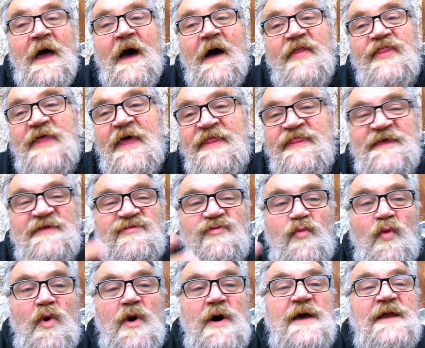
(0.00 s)
And then this
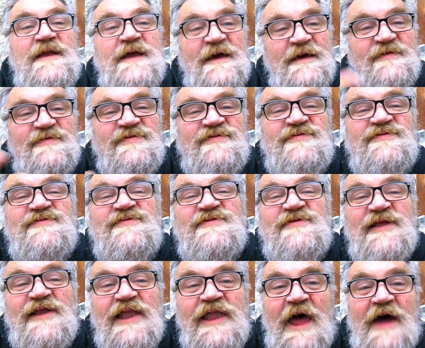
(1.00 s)
word
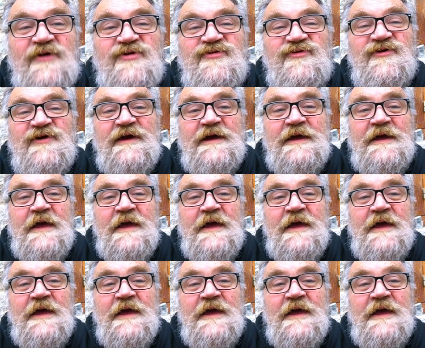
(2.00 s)
slushy,